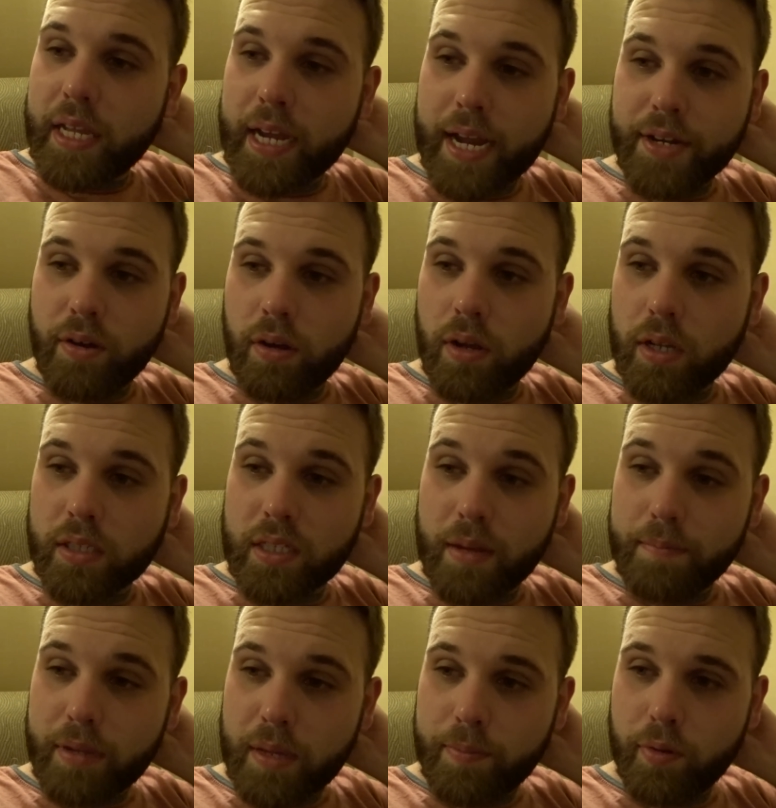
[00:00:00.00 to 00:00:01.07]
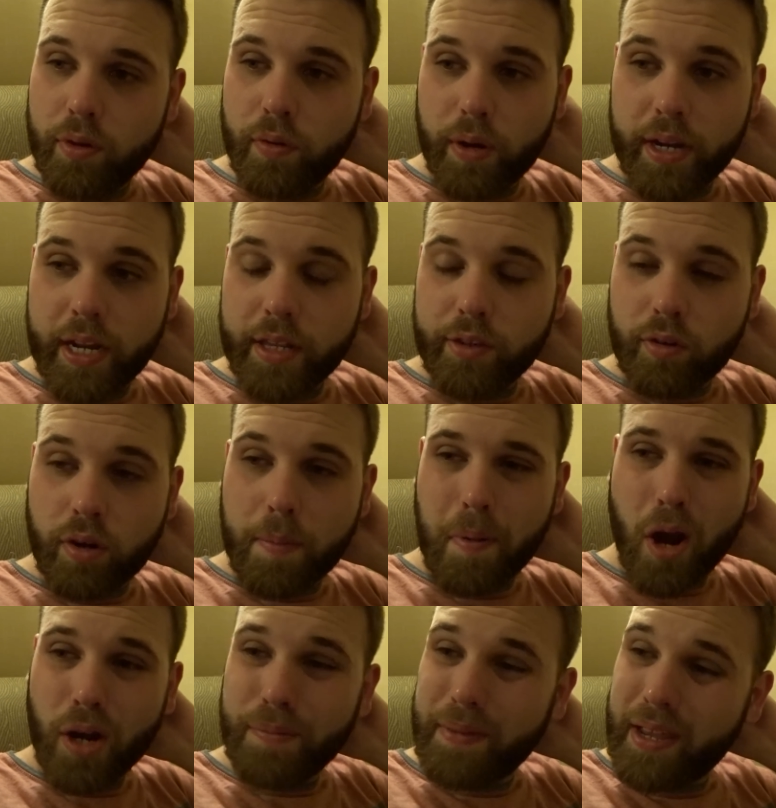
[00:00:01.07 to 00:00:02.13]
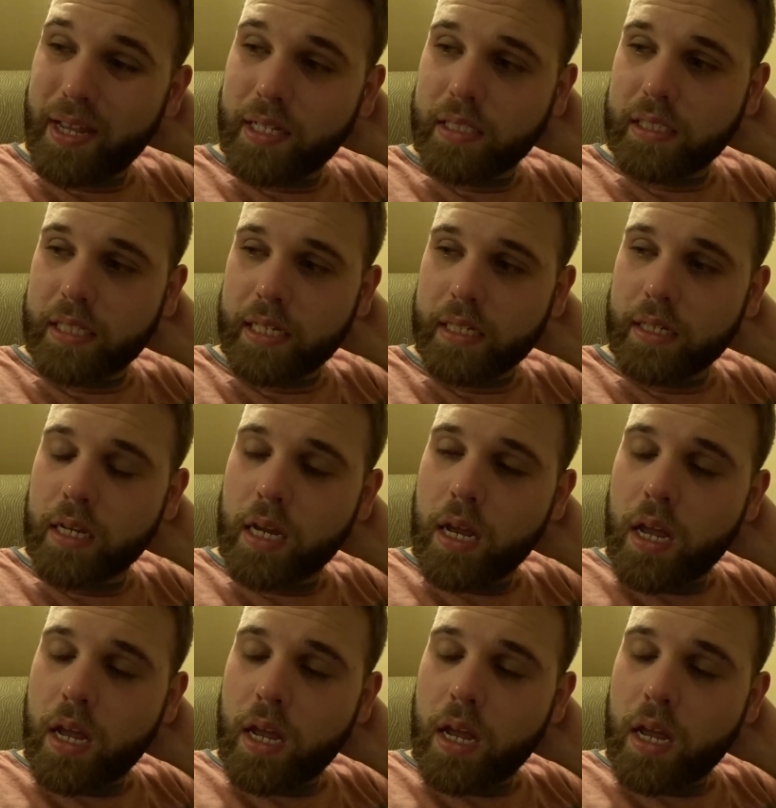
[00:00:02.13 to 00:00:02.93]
Like, I know some people who are getting their own apartments, and